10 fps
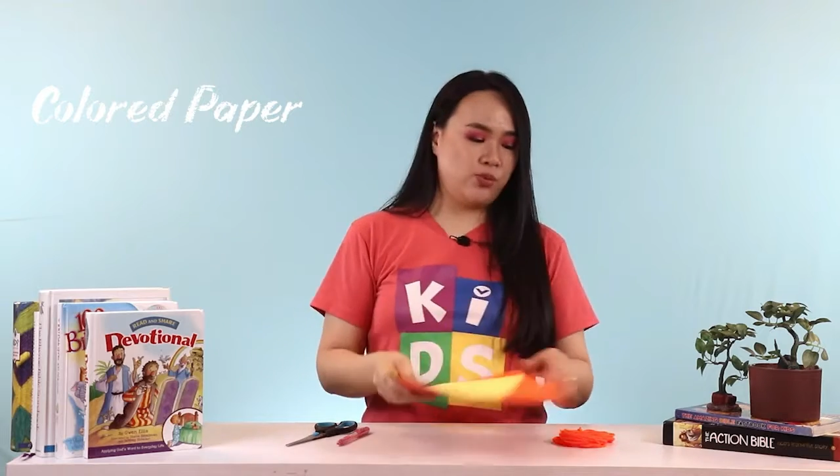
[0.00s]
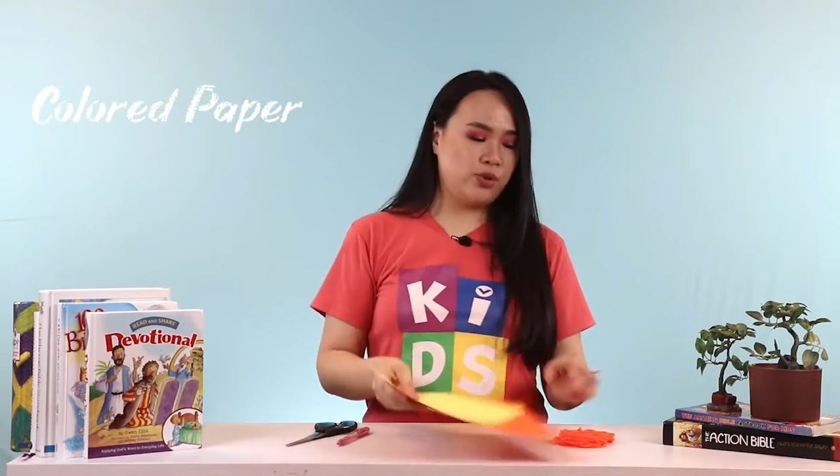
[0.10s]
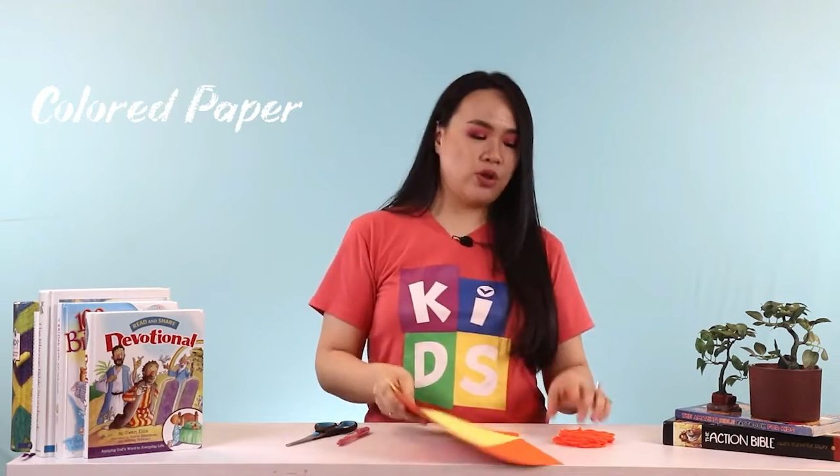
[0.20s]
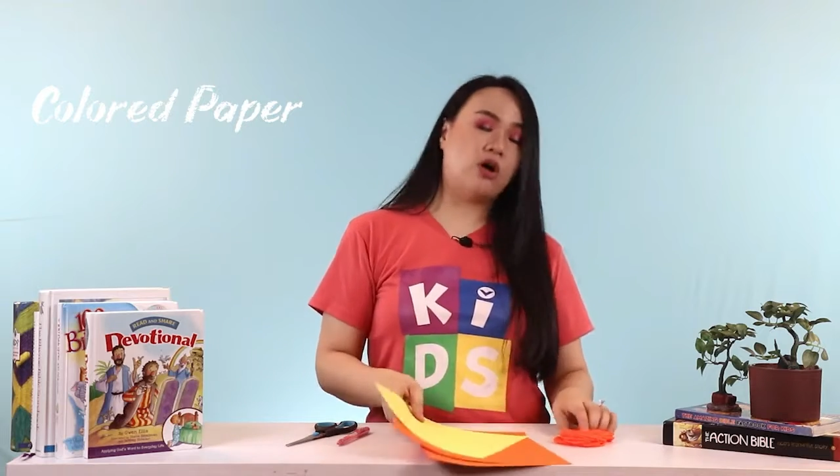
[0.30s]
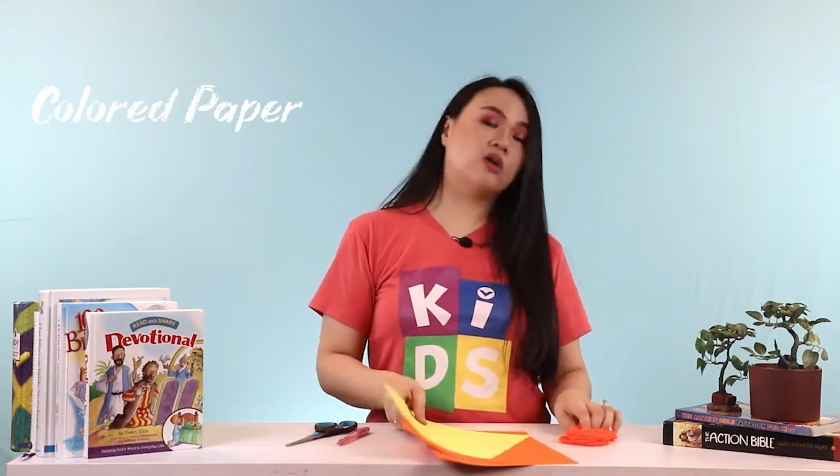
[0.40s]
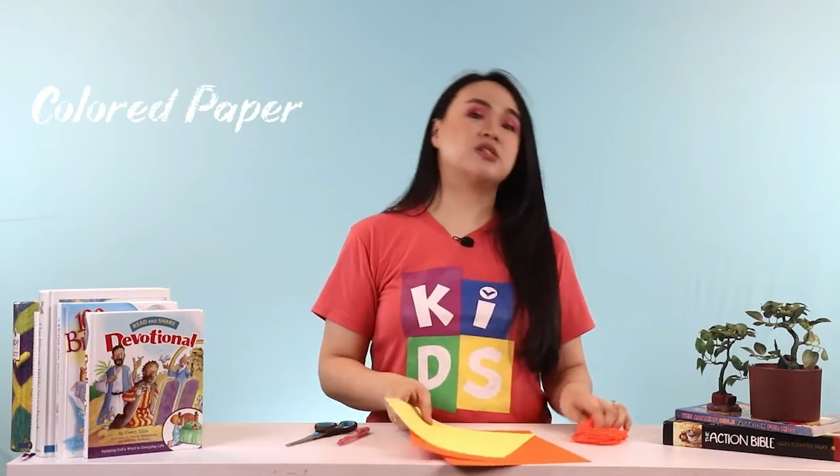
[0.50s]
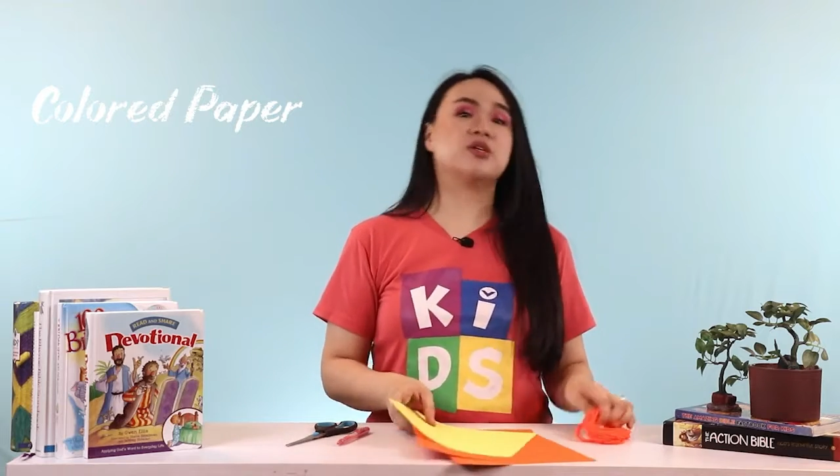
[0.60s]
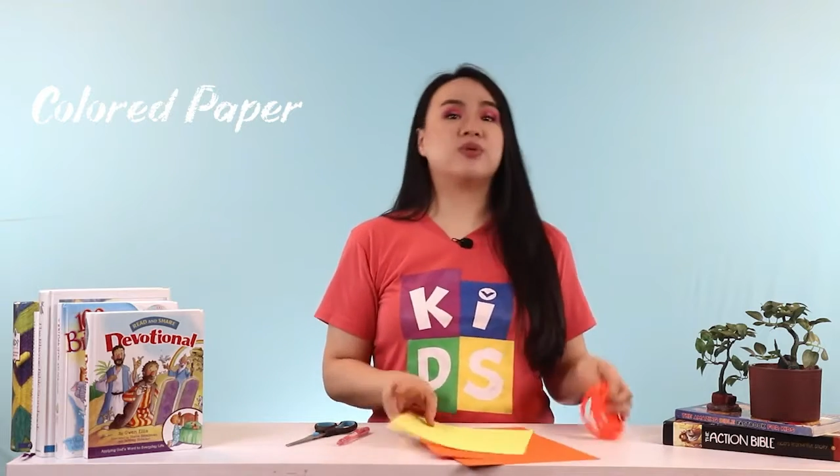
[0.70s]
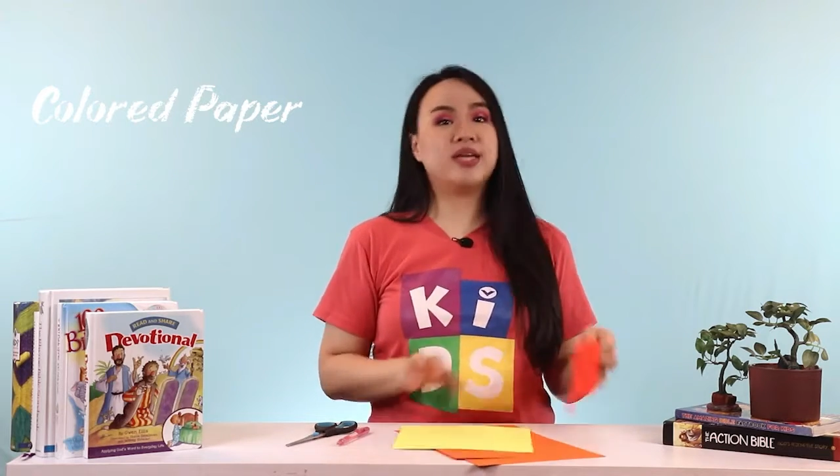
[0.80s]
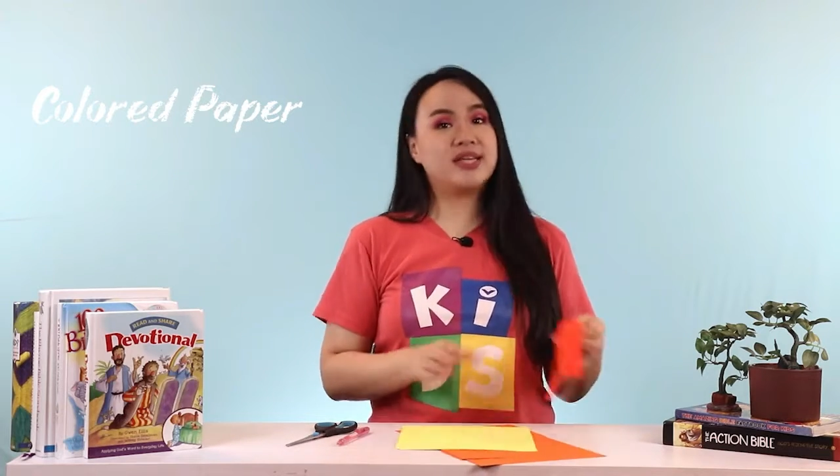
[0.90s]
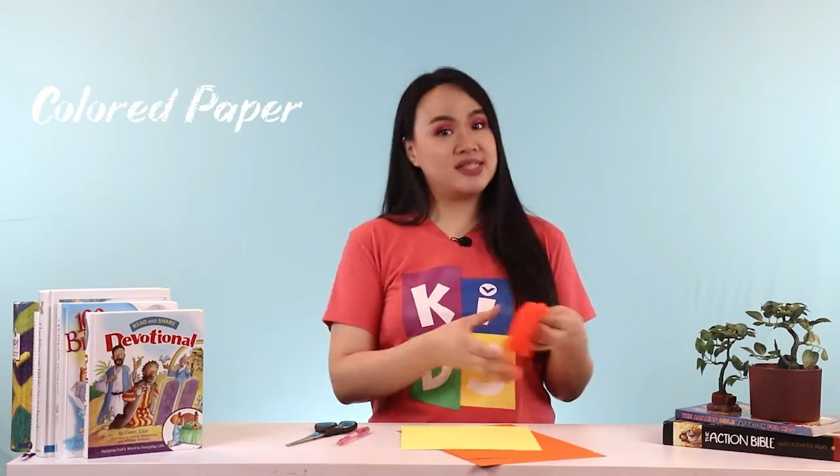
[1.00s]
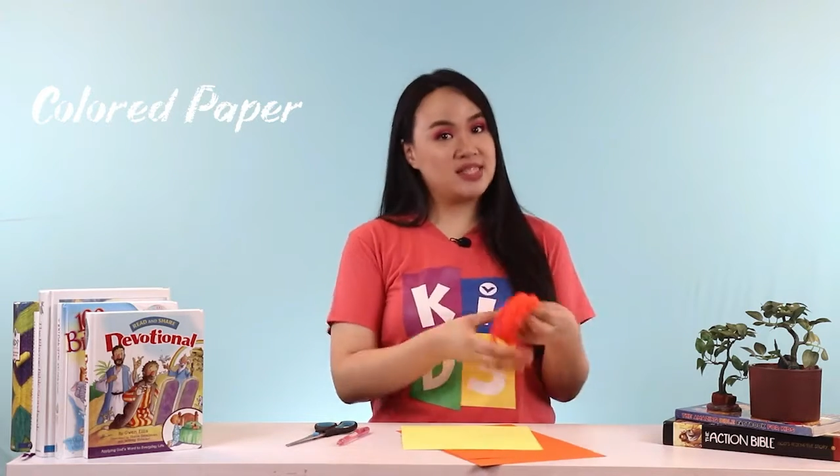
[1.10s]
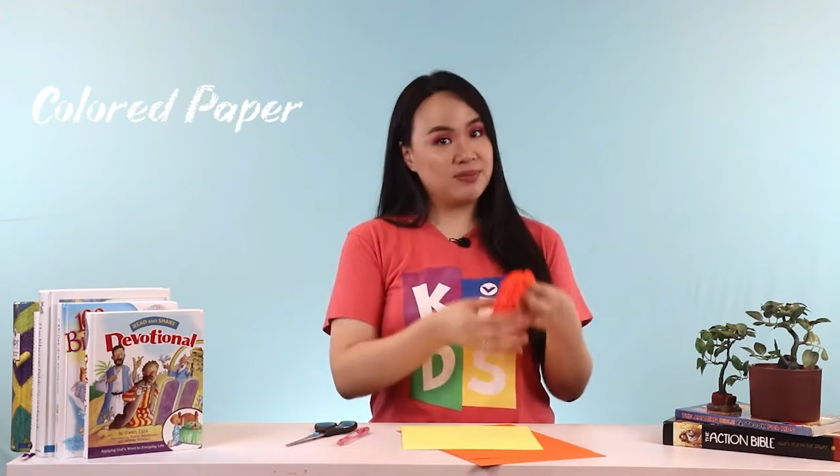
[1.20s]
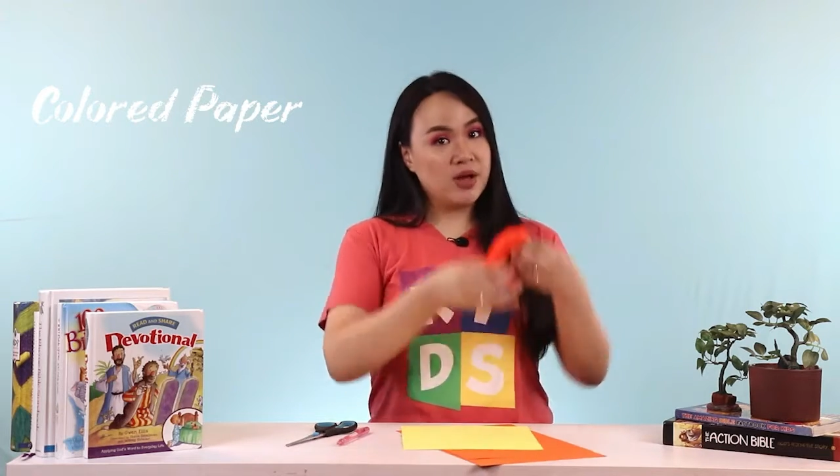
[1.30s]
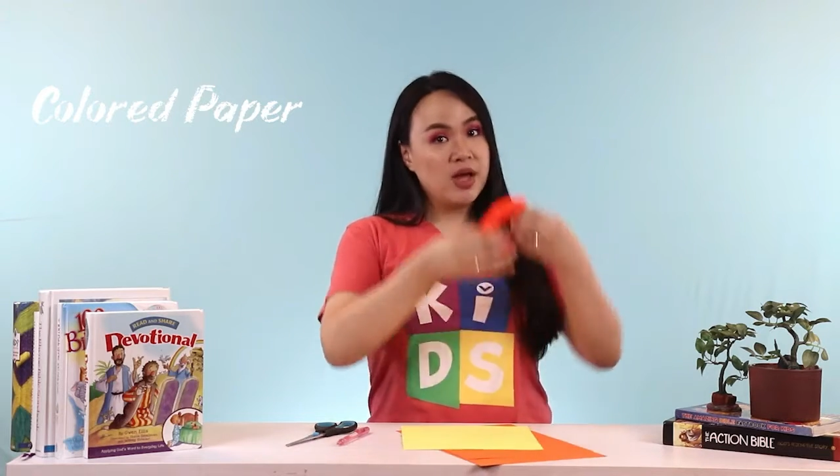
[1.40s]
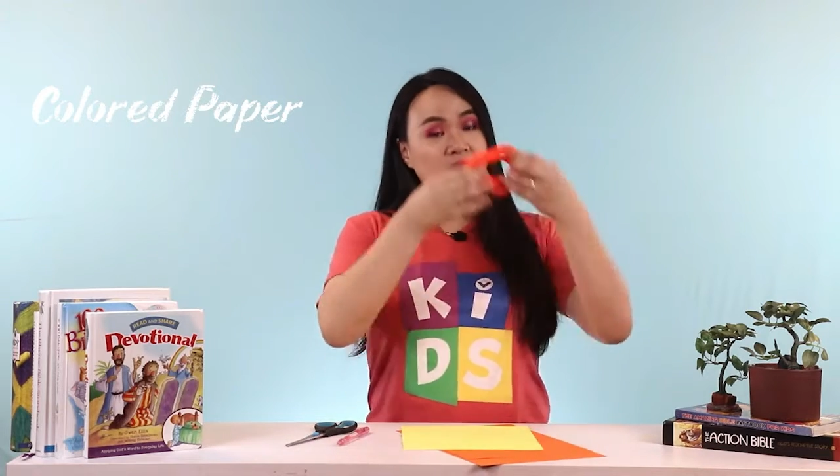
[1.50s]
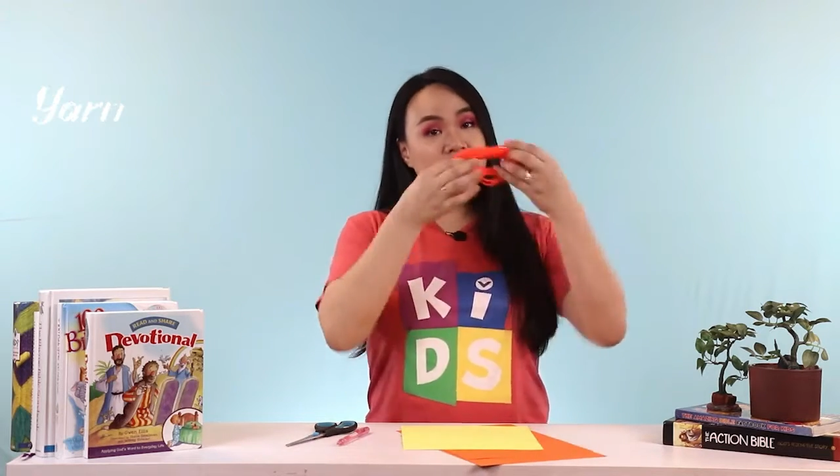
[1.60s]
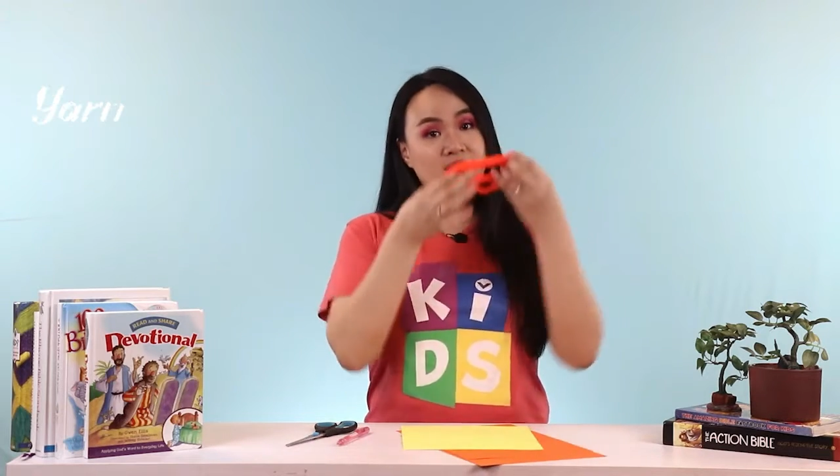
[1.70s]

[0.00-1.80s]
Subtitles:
We'll also need some